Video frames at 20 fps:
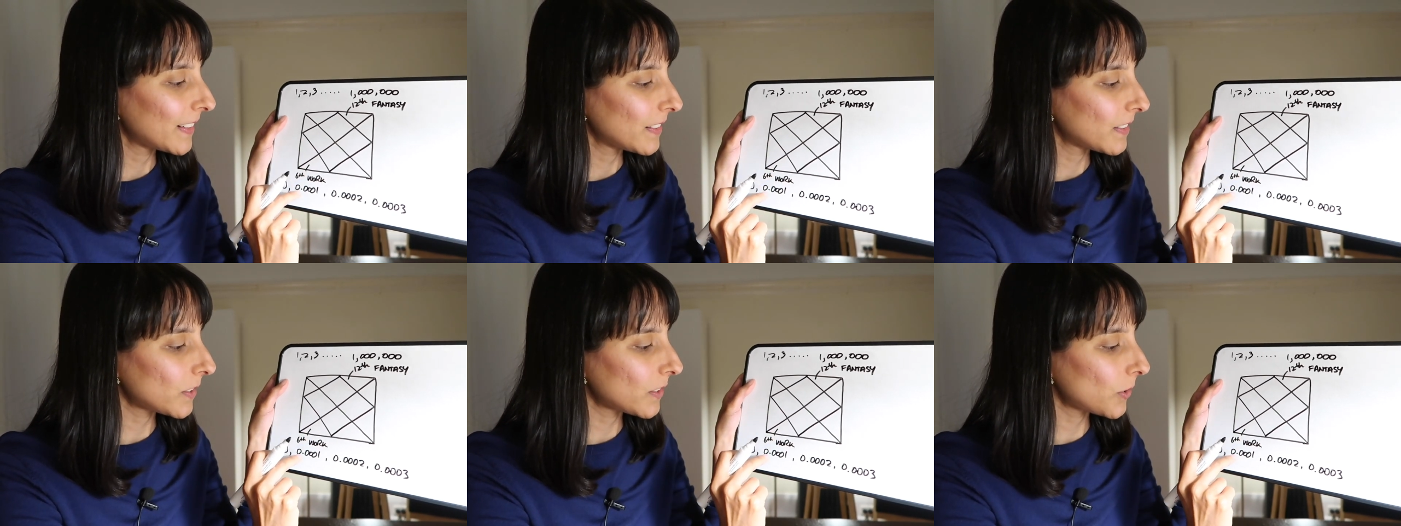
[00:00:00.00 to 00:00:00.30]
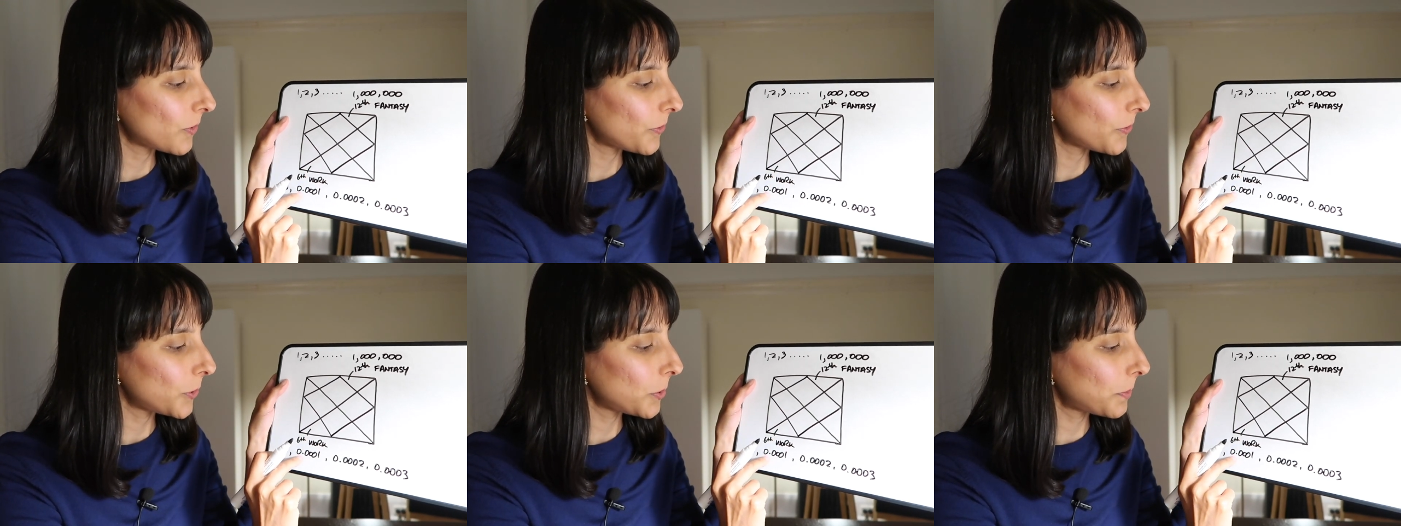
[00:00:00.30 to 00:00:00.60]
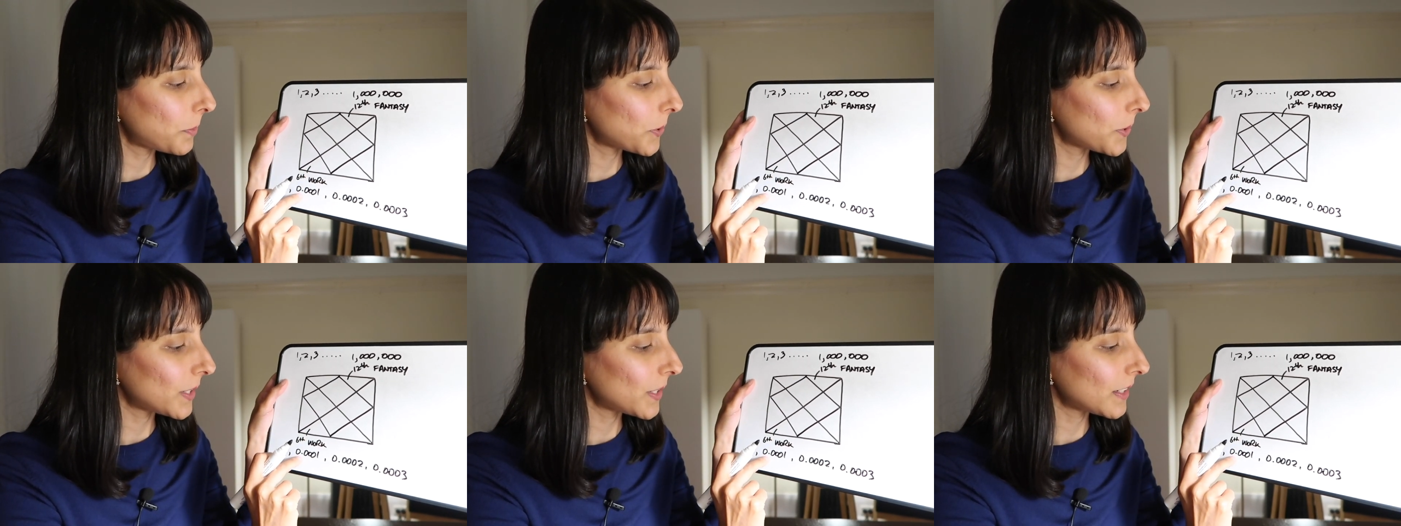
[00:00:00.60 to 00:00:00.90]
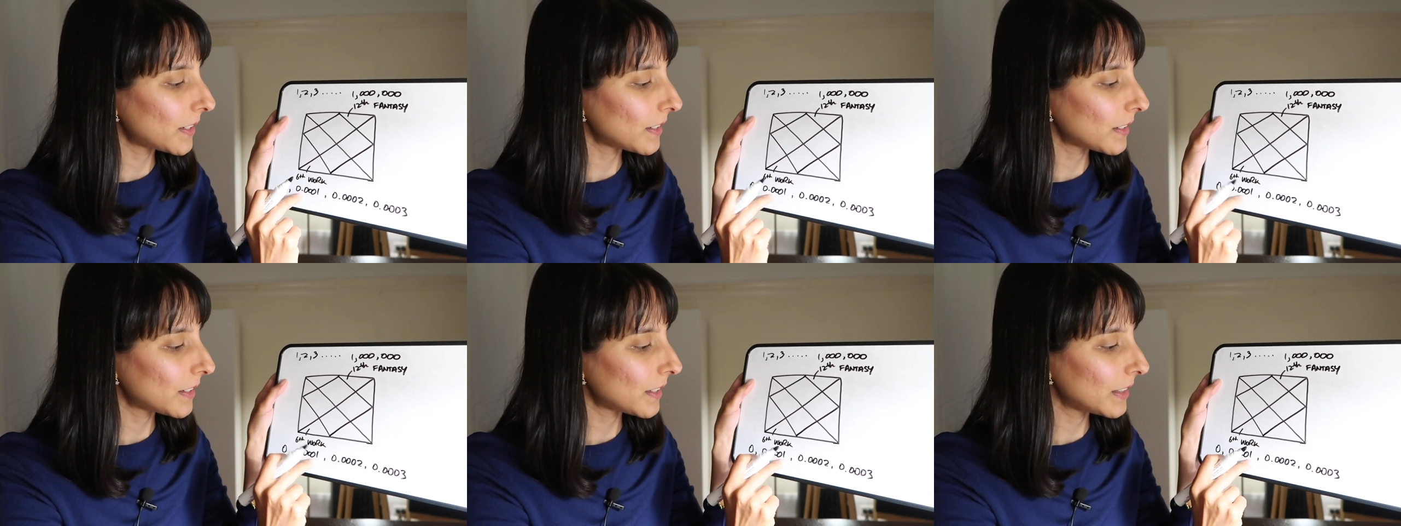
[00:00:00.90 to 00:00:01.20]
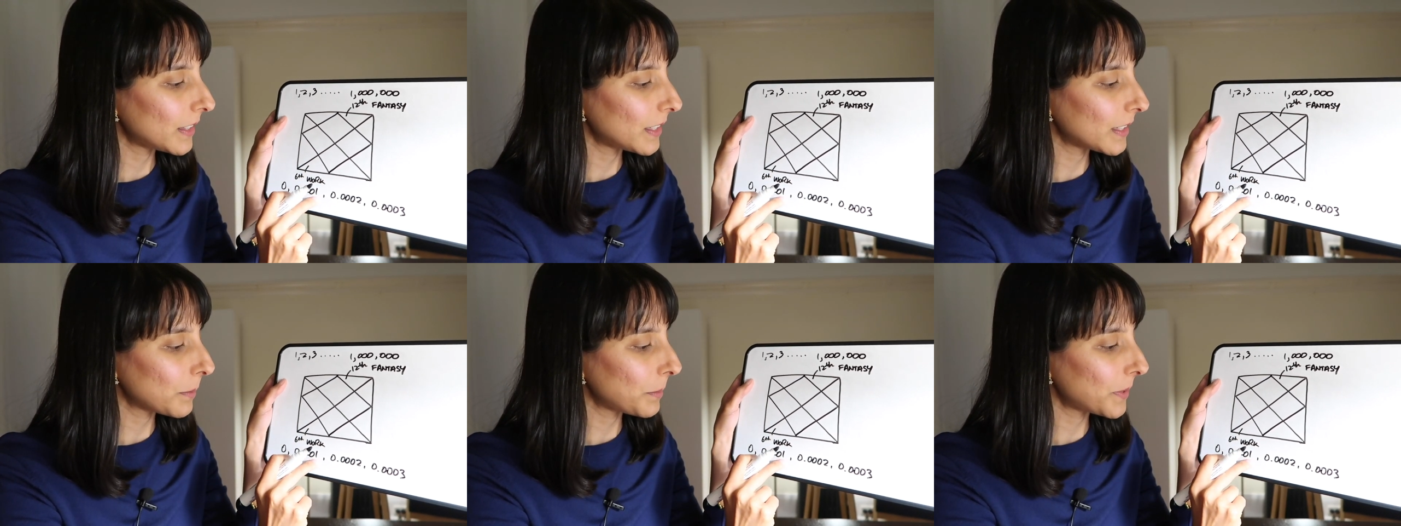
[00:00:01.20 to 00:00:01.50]
So if you put in
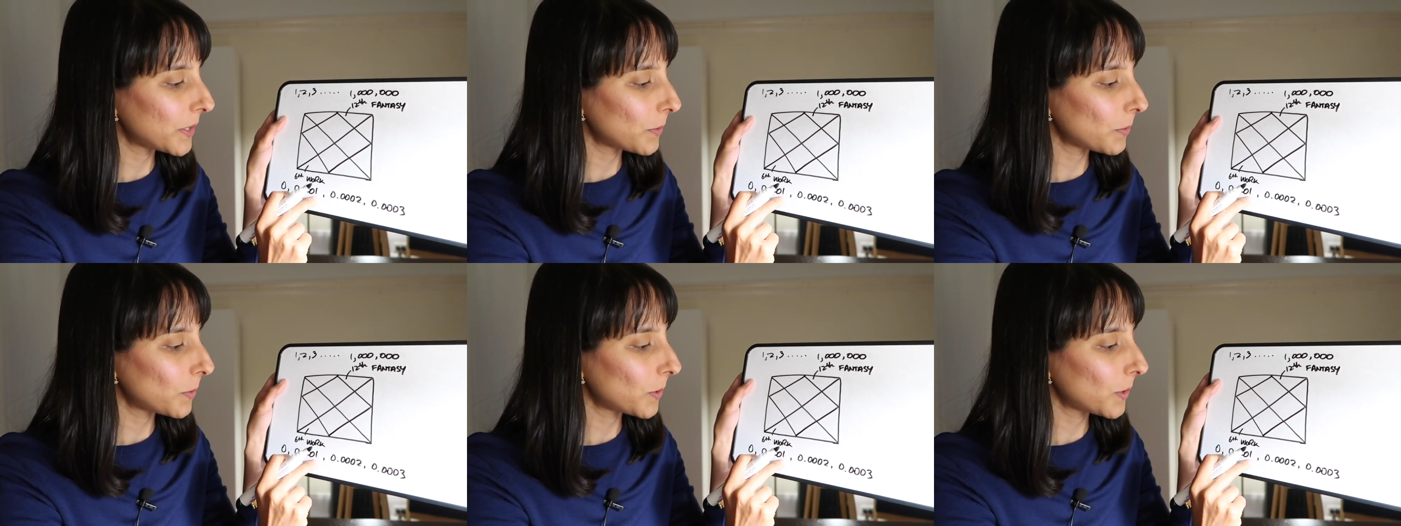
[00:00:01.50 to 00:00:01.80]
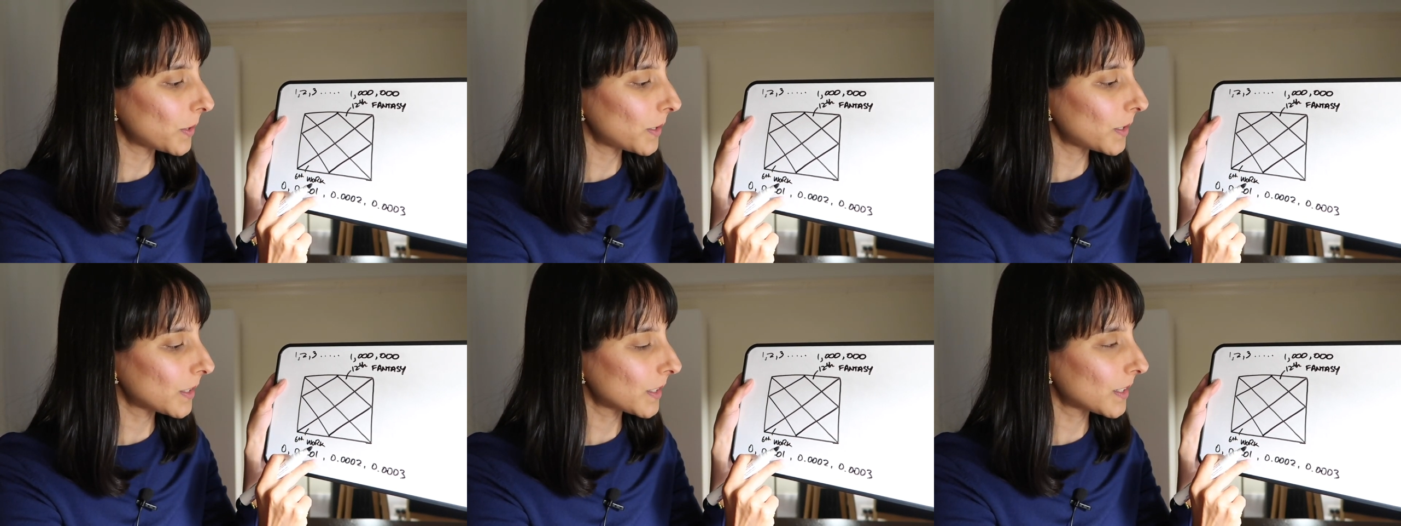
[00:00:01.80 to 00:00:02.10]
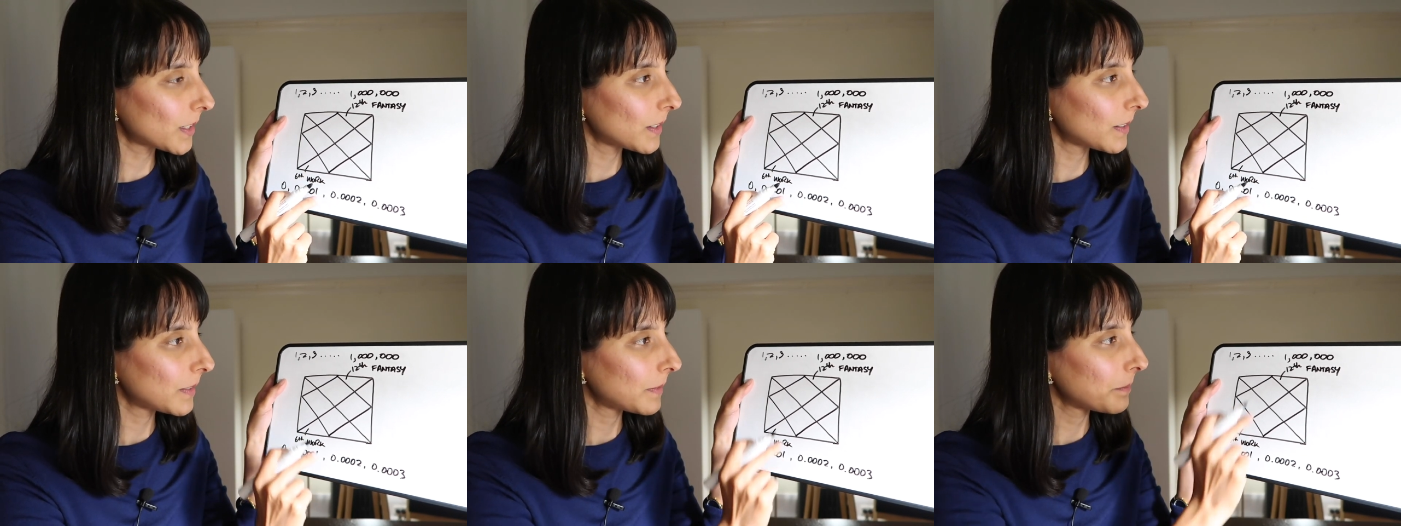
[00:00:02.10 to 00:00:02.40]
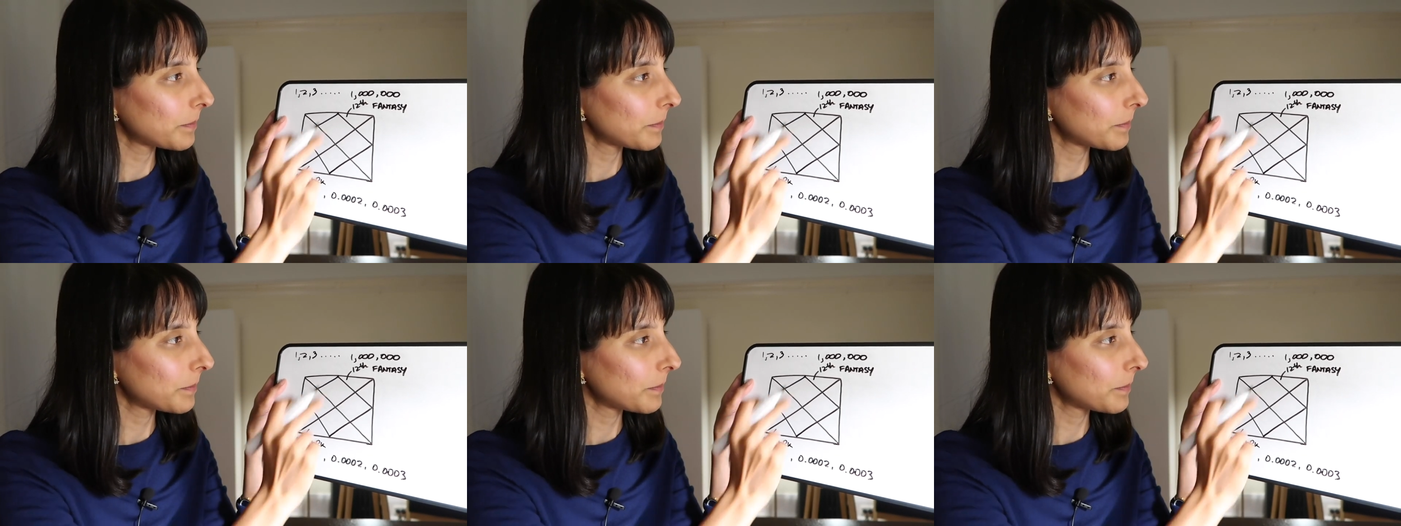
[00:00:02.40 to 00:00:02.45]
a little bit of work,